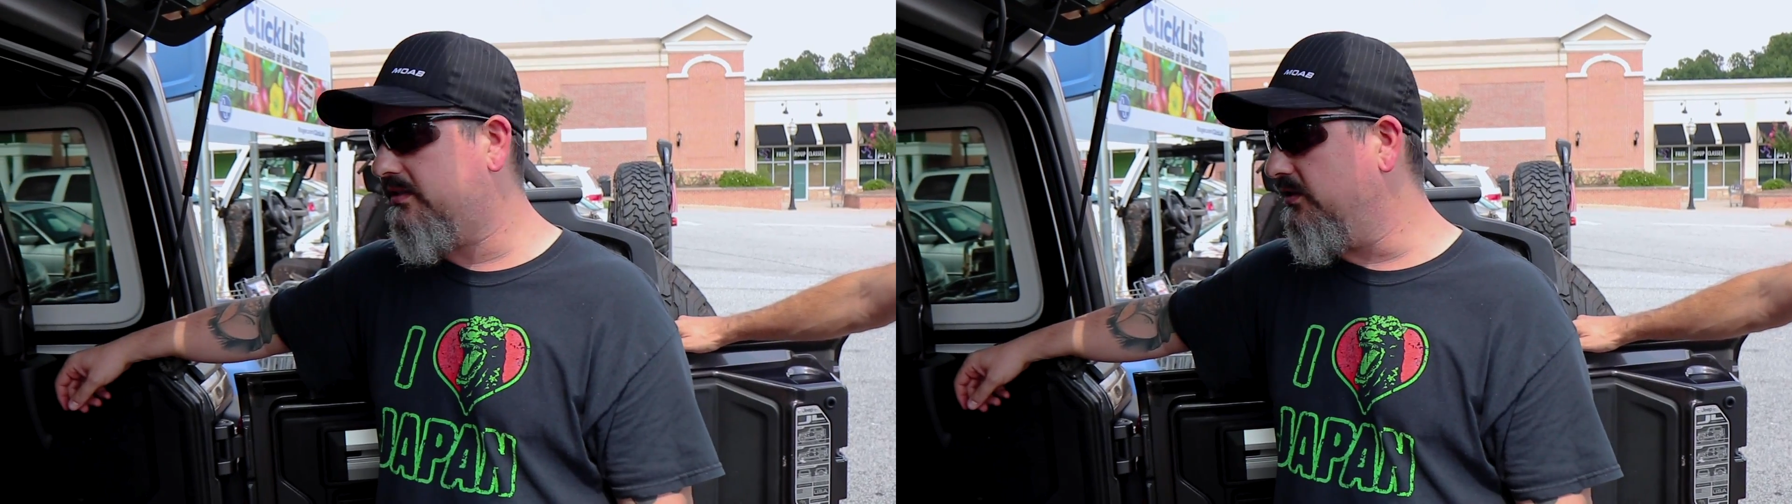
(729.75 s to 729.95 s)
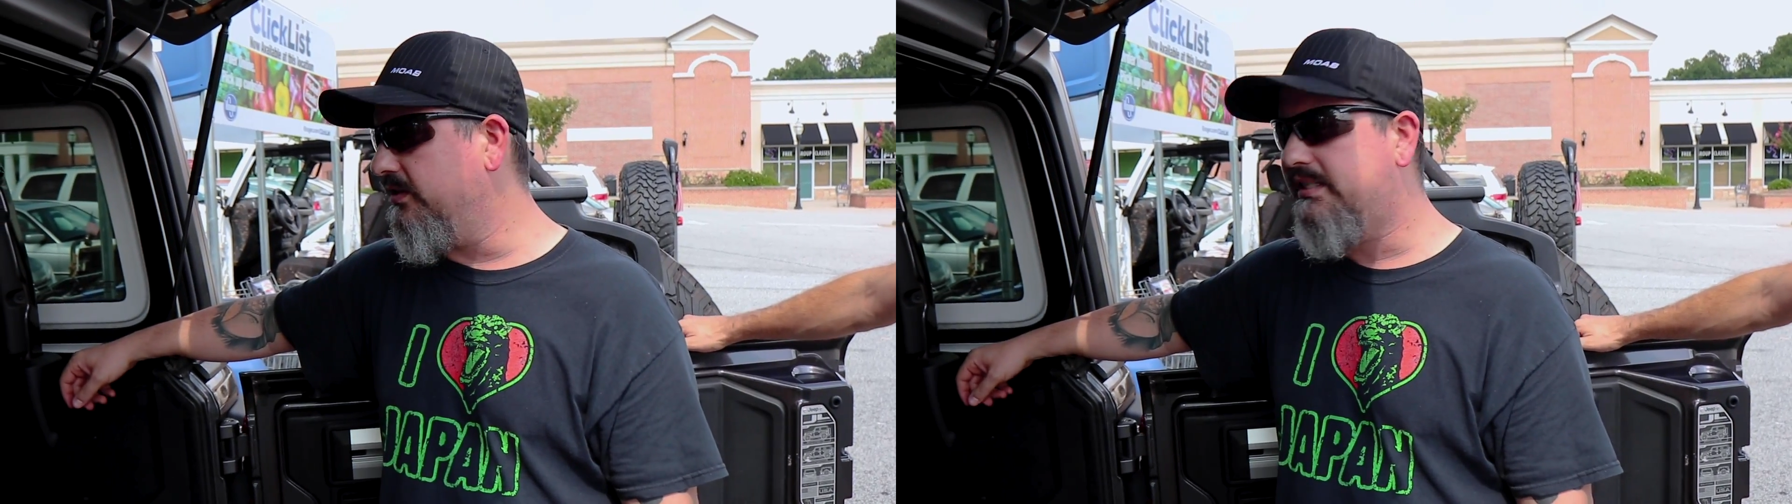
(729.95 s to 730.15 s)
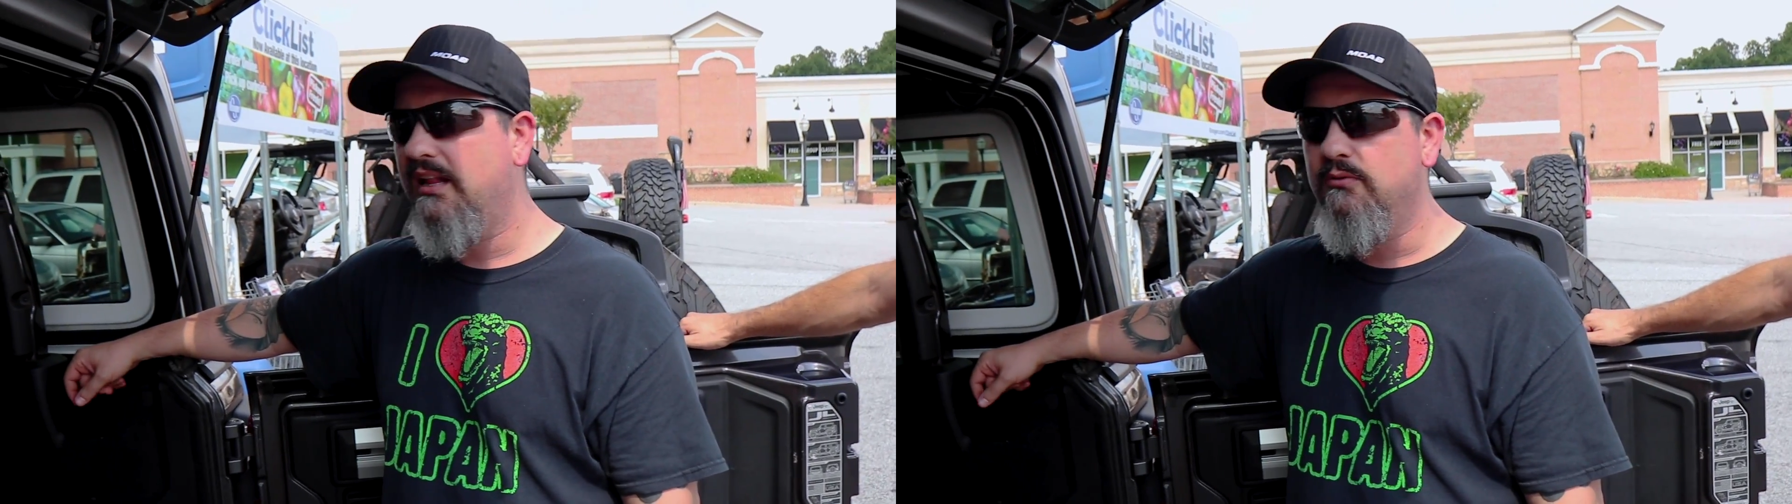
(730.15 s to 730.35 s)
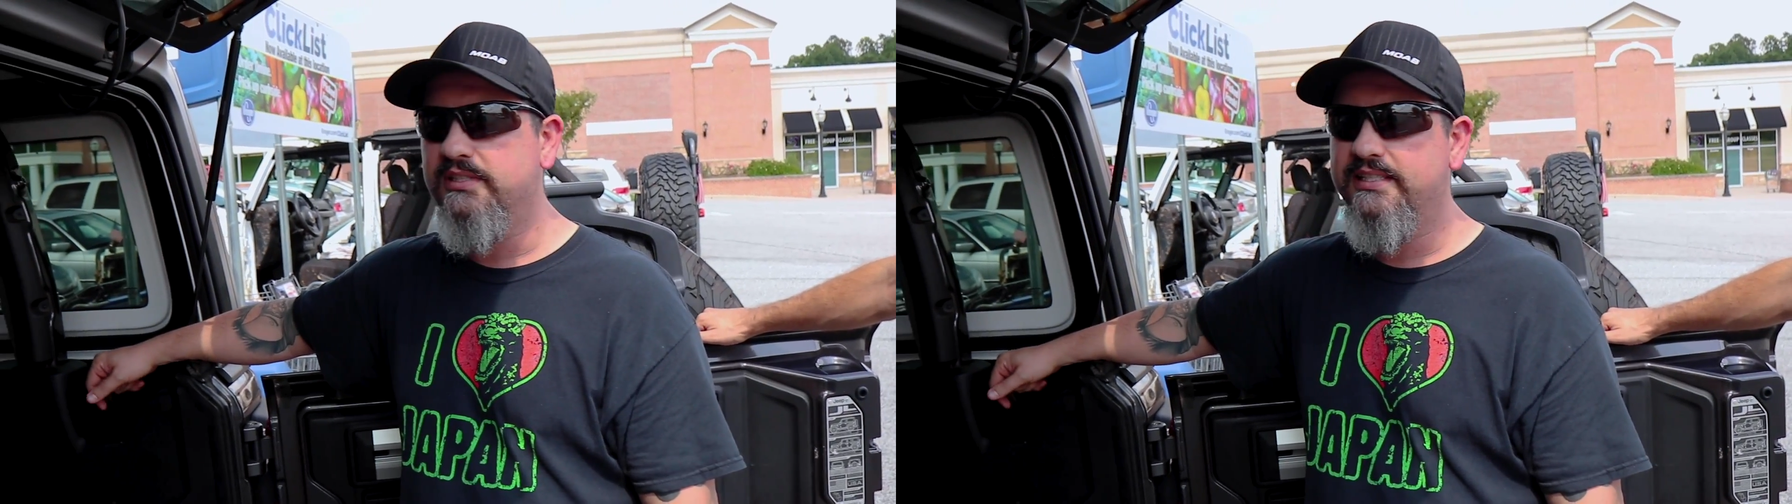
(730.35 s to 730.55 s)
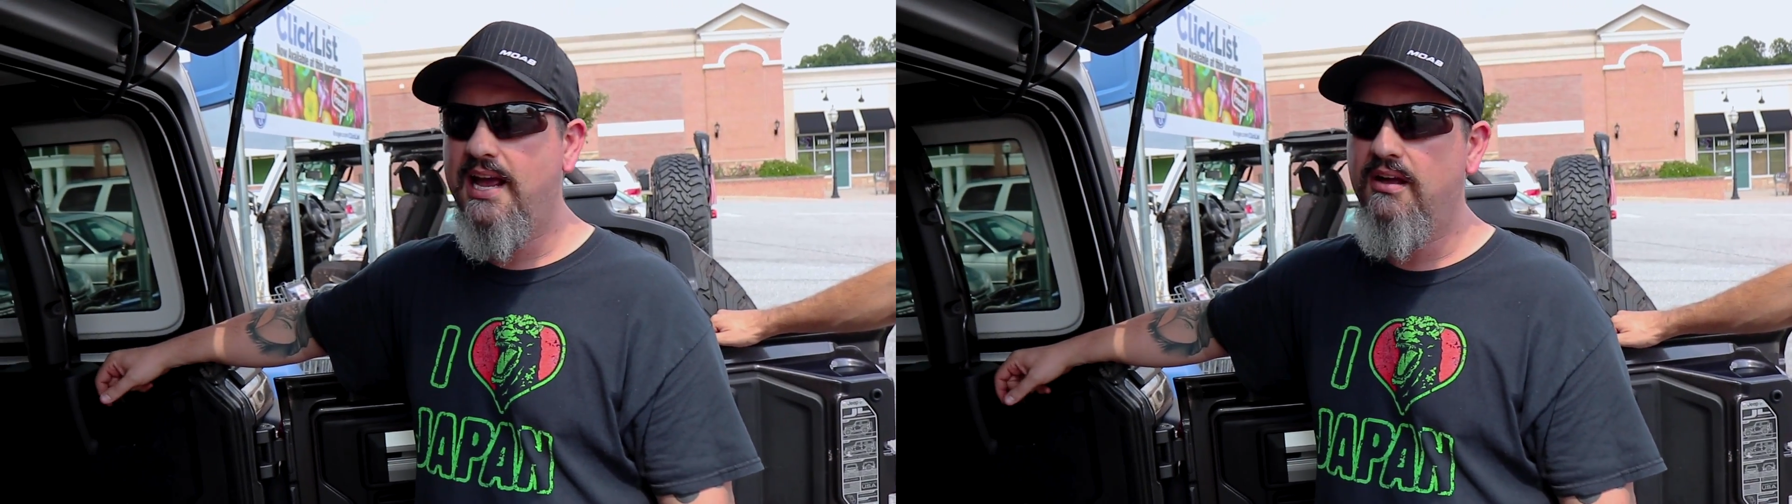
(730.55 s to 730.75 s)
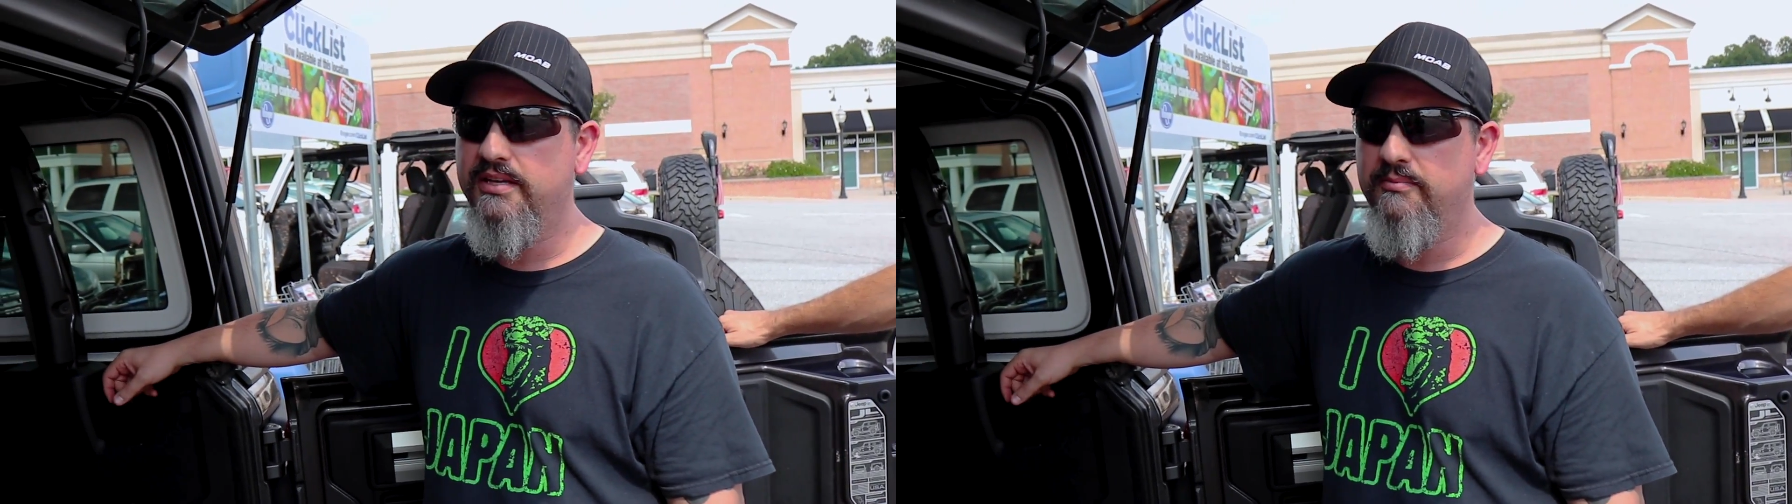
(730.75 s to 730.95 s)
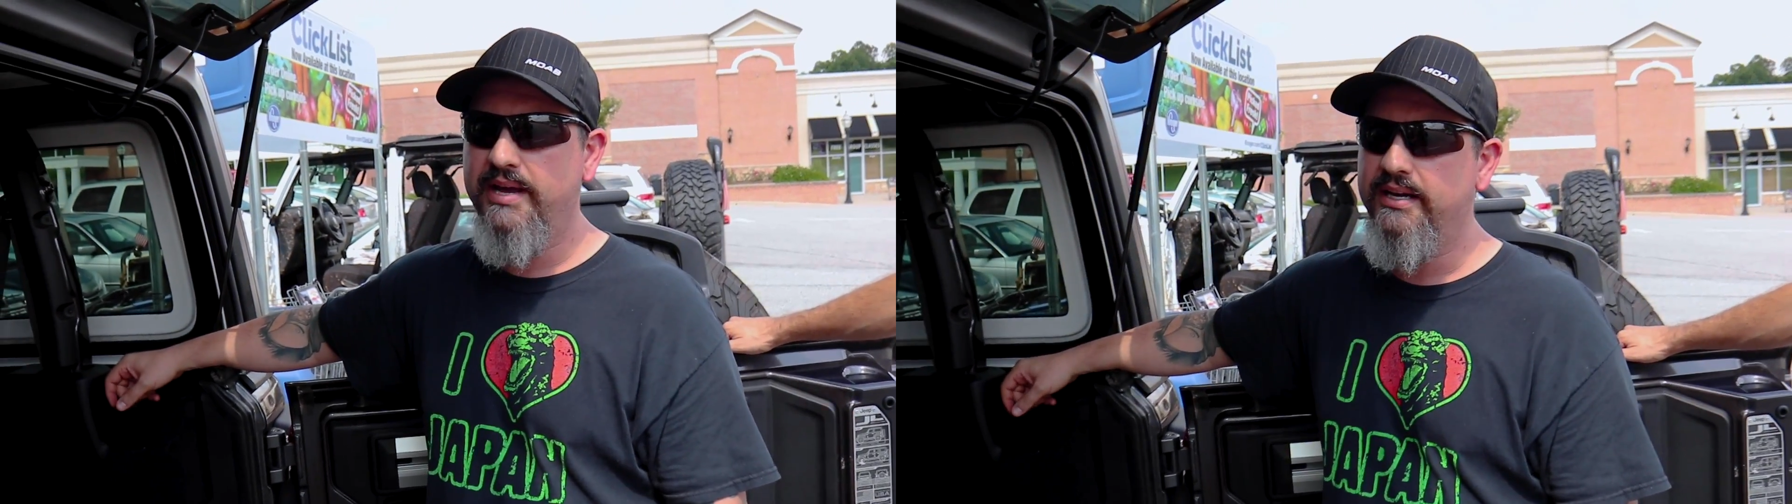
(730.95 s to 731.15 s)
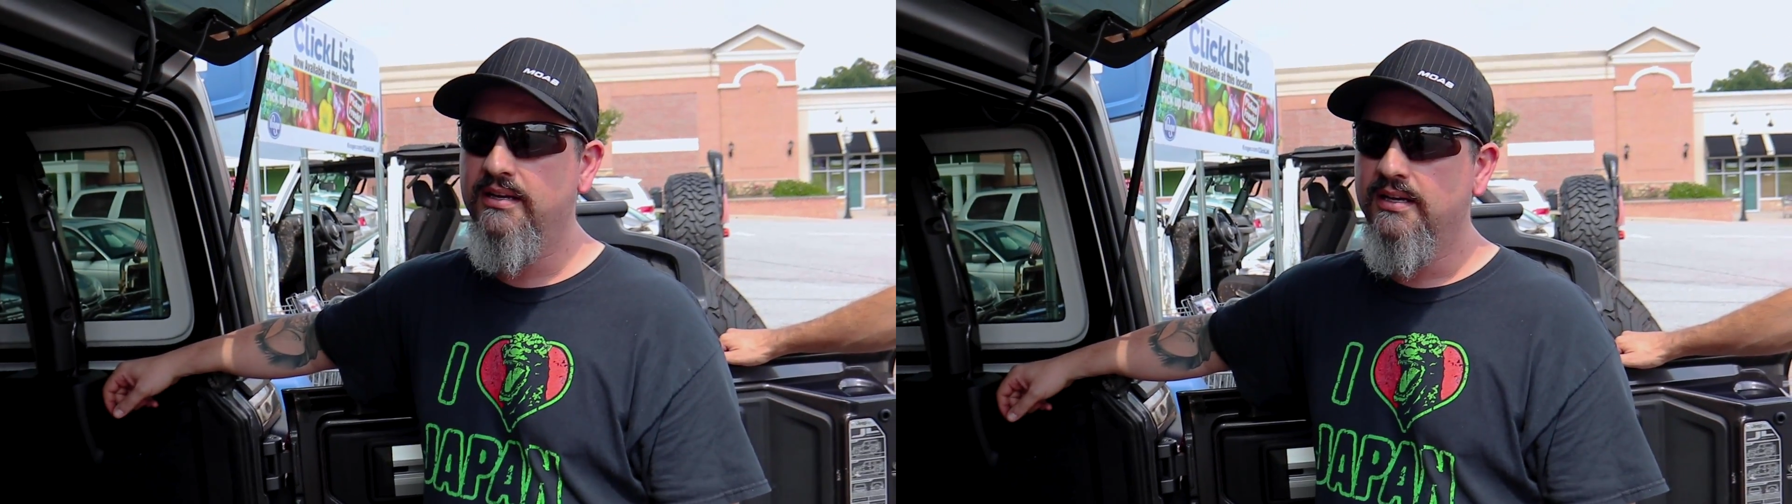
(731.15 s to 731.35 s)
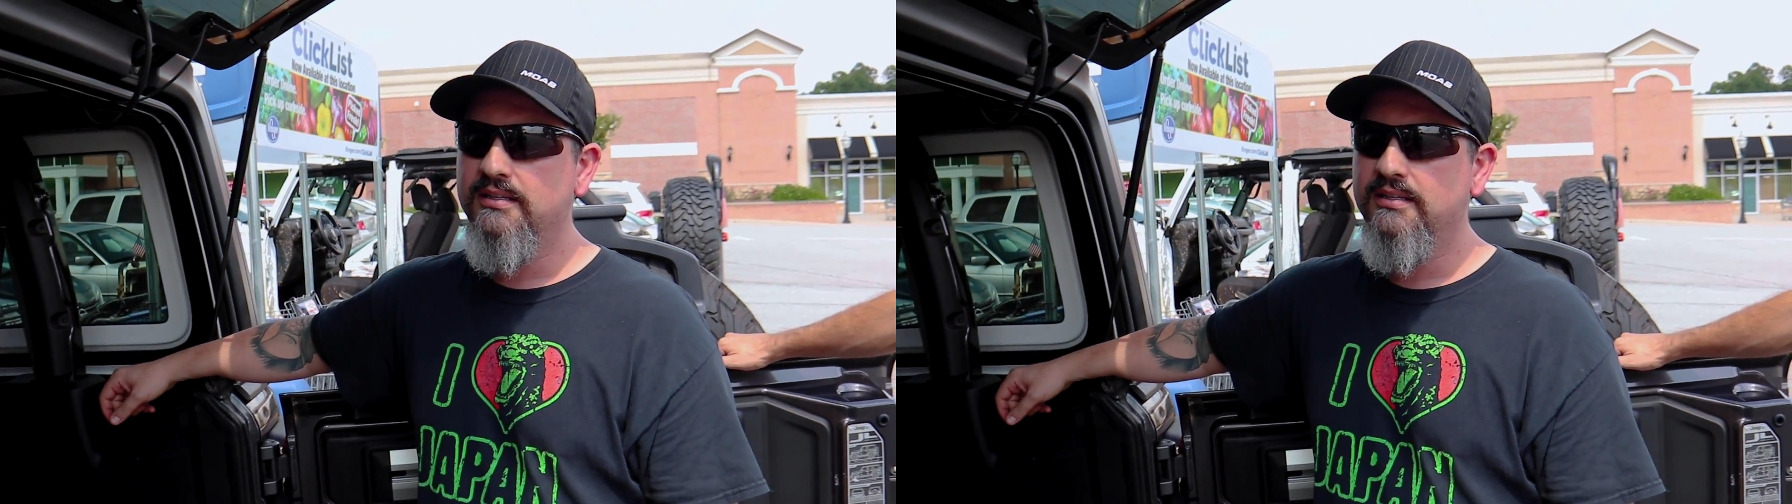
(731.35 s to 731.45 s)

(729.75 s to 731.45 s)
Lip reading: You can tell it was Italian made